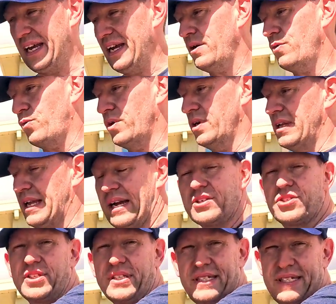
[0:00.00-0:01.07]
it will
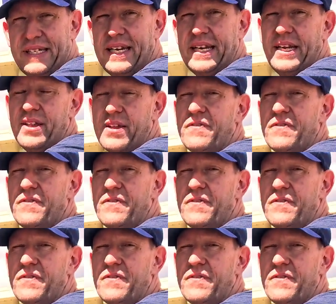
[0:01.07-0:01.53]
actually see the